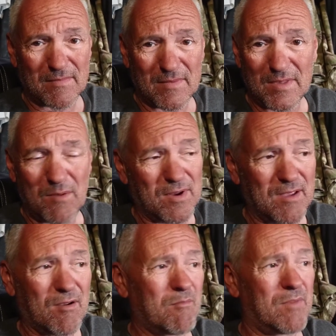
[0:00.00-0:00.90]
and they were in
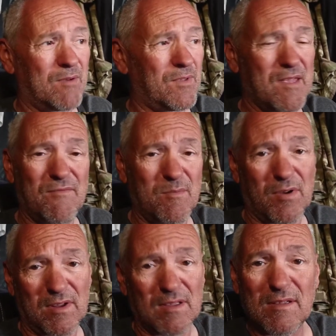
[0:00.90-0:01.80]
combat with
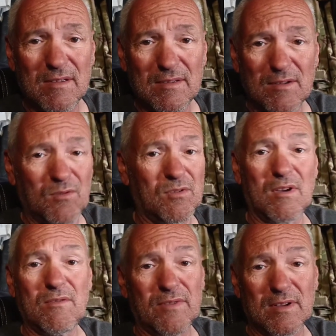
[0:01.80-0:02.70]
everybody, all
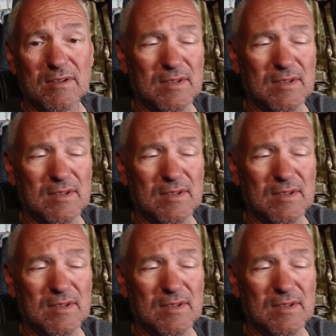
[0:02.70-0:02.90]
over.